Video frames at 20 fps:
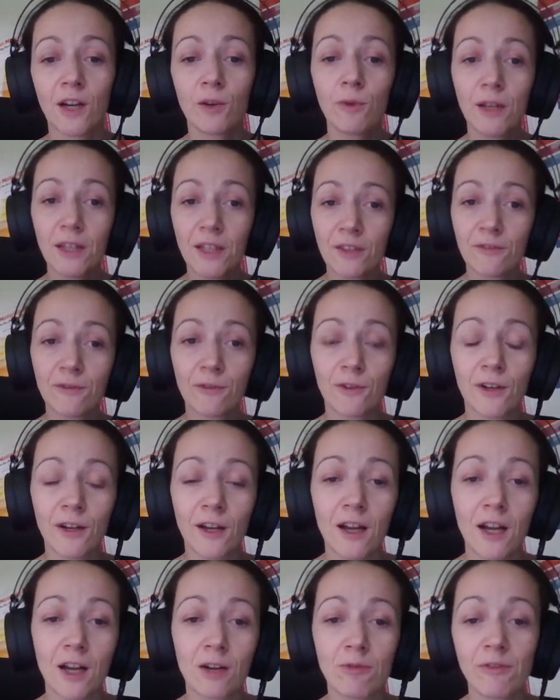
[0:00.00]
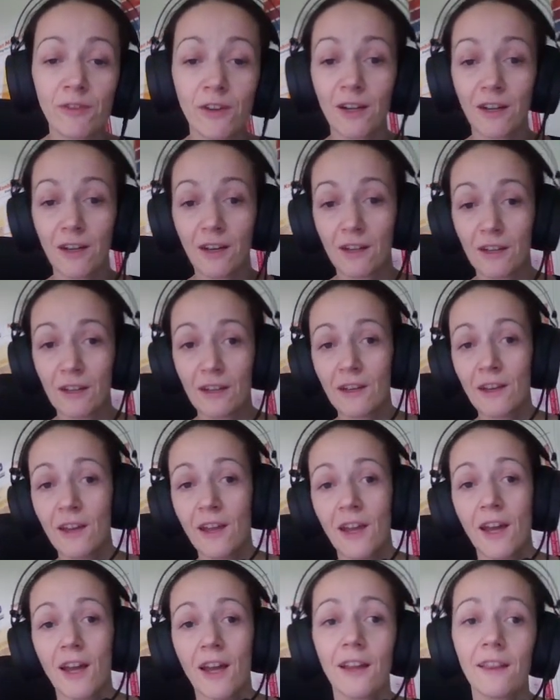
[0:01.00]
are waiting for her with her nanny,
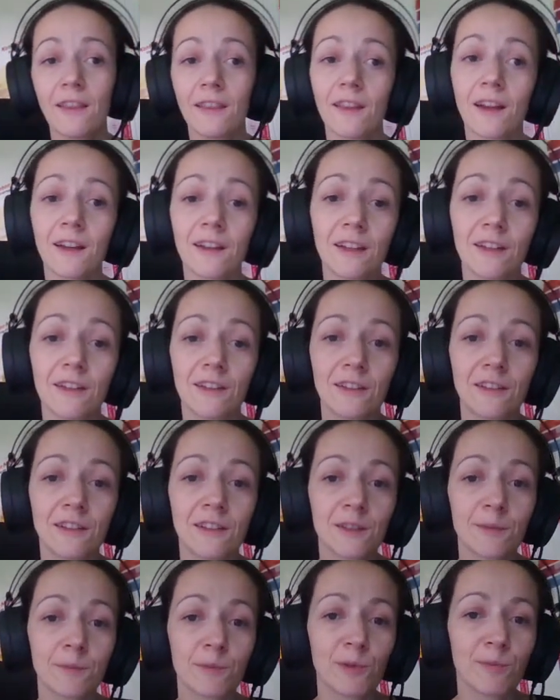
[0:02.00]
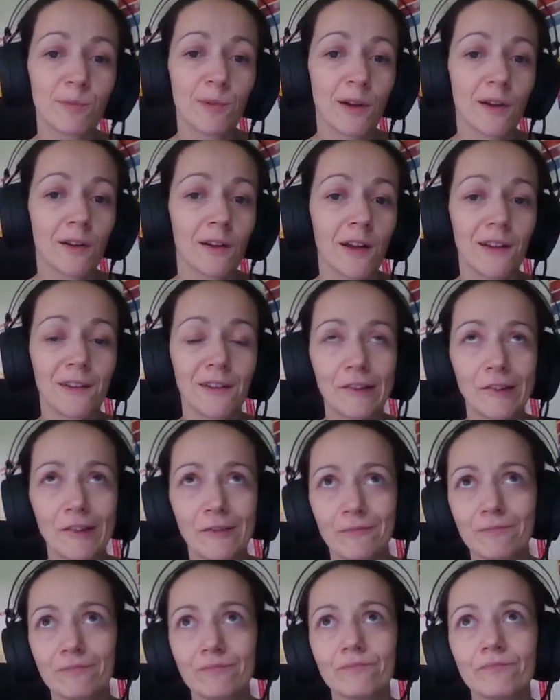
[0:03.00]
and nanny didn't prepare
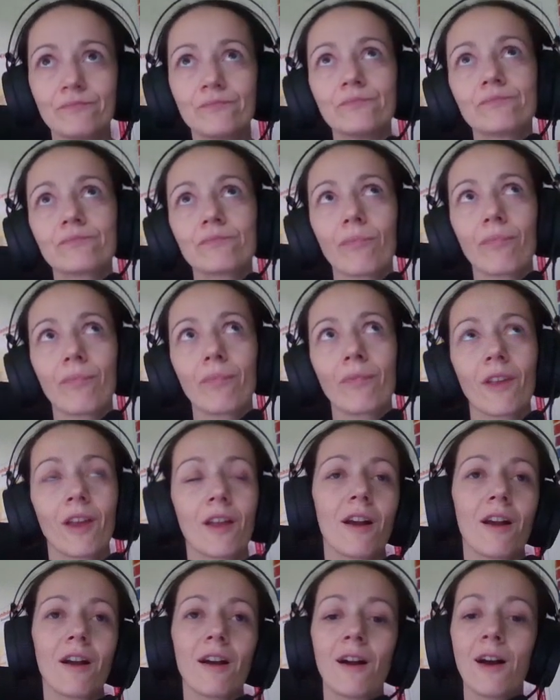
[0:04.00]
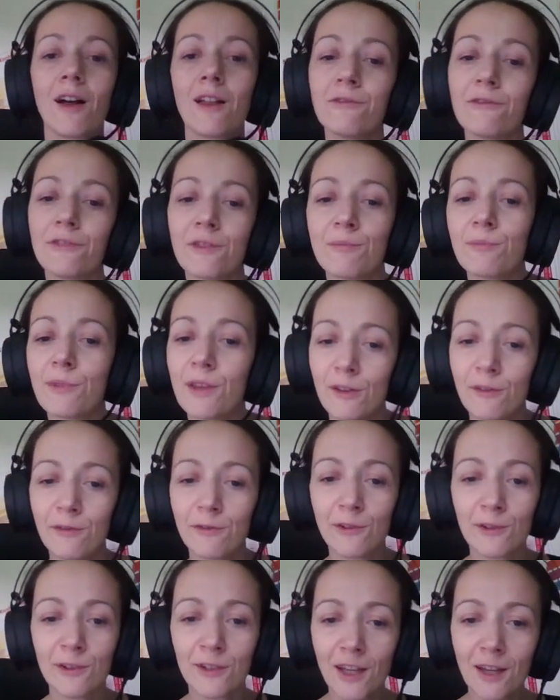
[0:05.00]
any healthy meal
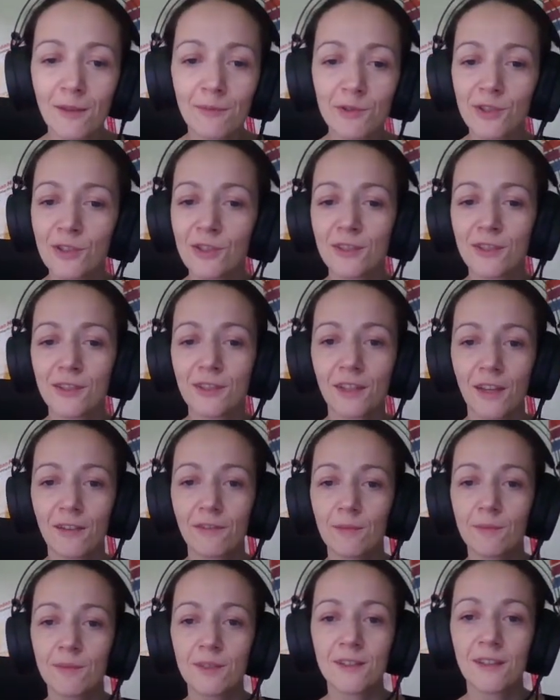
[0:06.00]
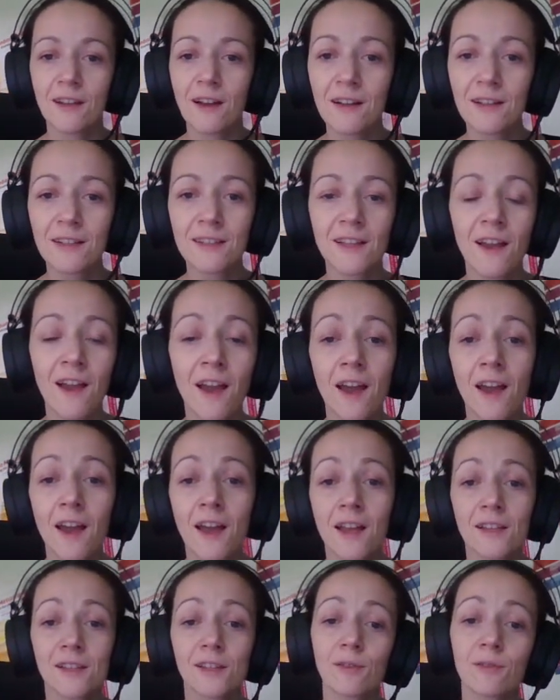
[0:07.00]
for them. She just gave them snacks.
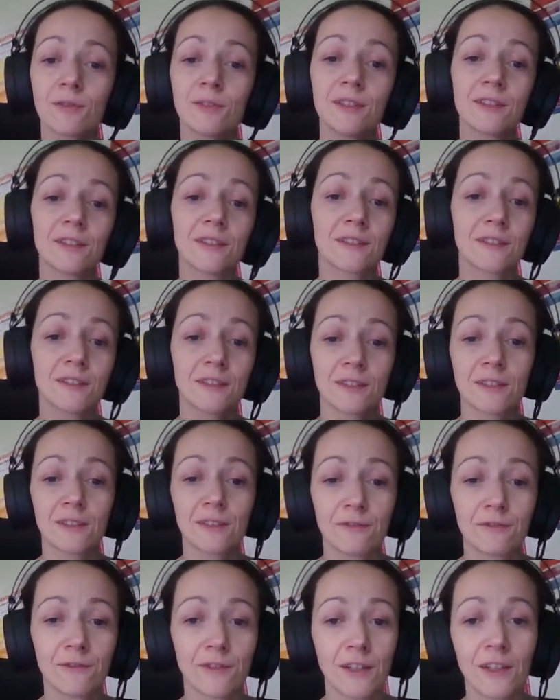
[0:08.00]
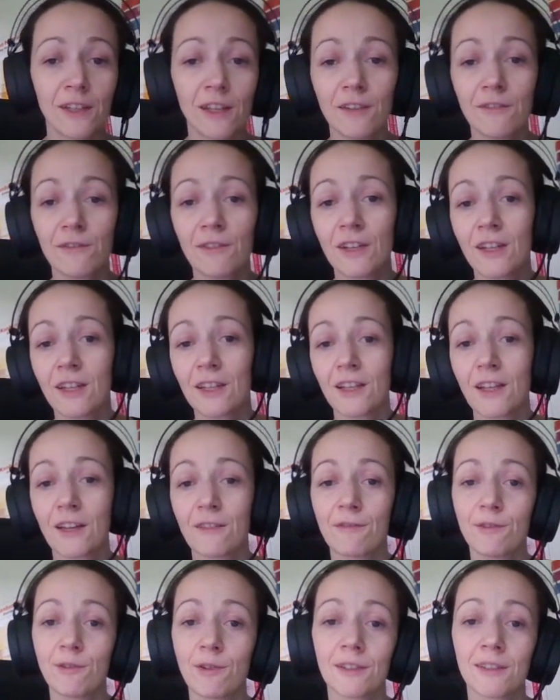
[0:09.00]
So this is Friday evening.
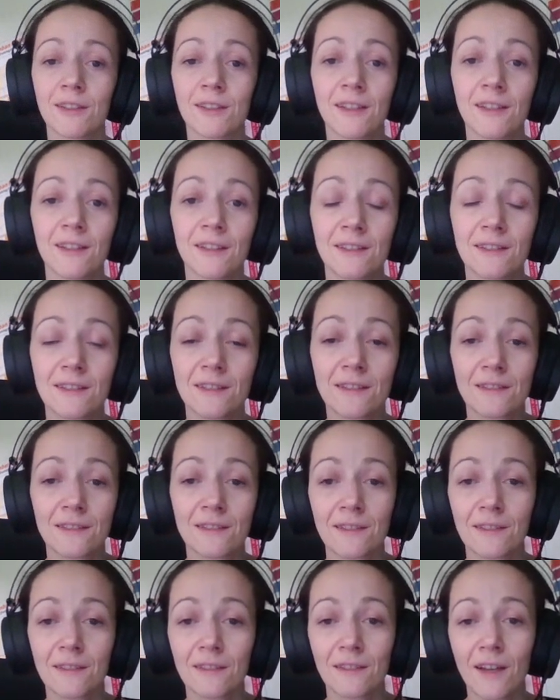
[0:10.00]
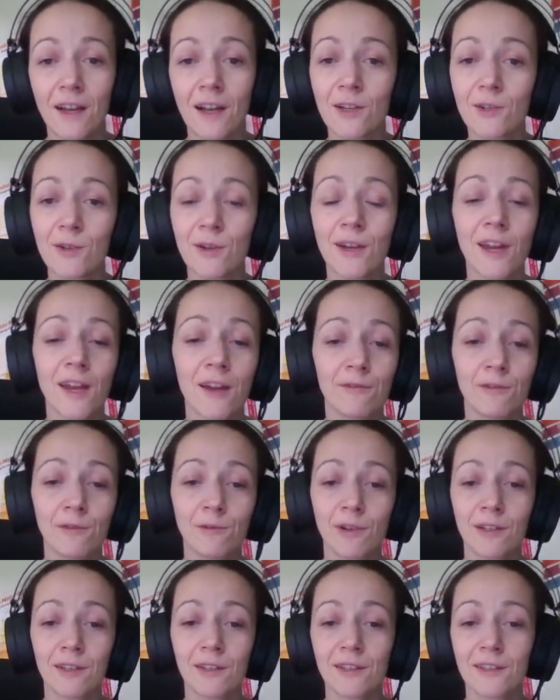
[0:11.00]
Everyone is hungry.
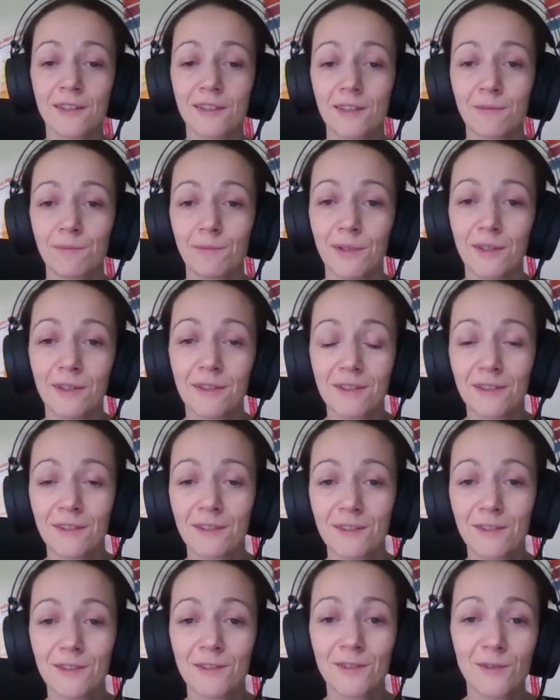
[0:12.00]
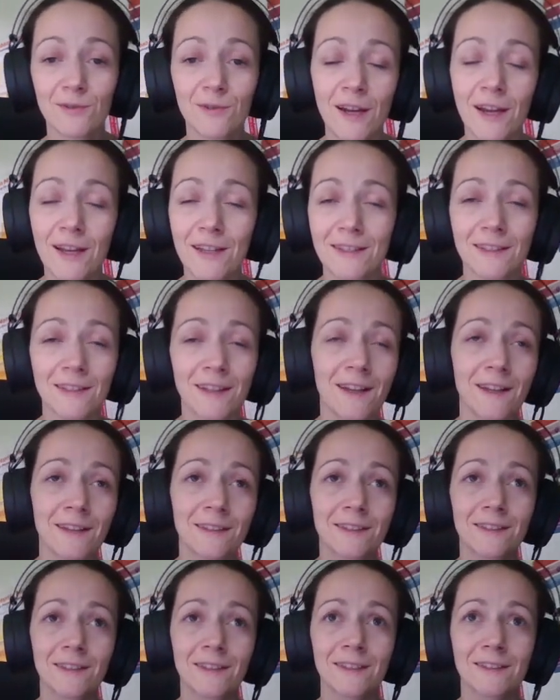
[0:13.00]
Everyone is a bit stressed
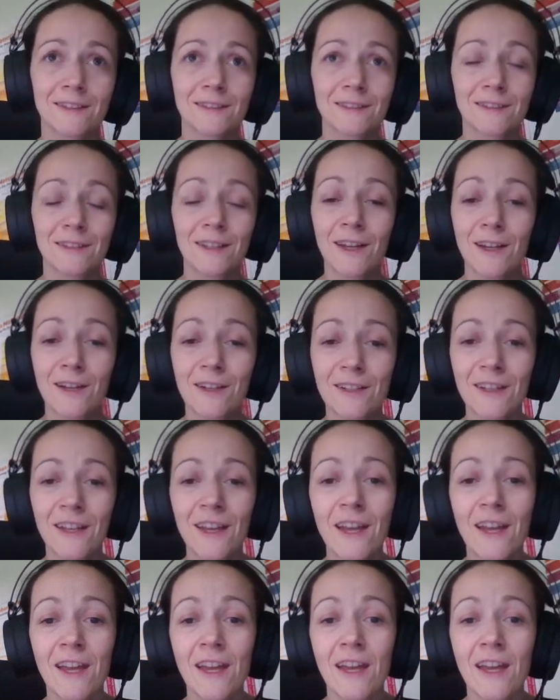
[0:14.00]
and tired.